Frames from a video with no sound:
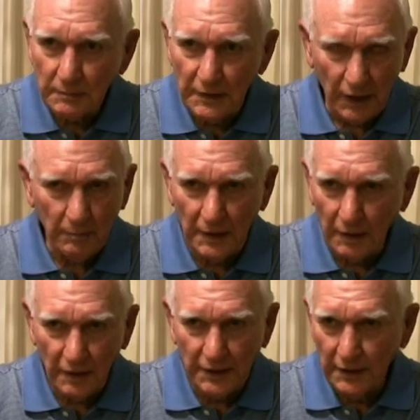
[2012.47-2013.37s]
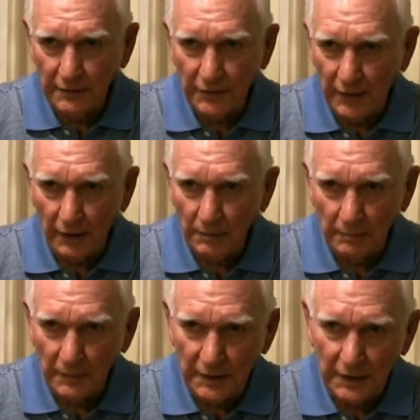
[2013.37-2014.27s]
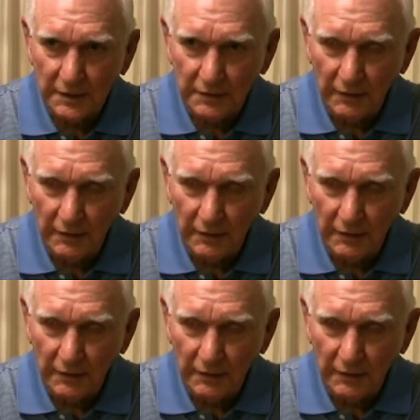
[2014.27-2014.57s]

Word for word: not by artillery fire, but by just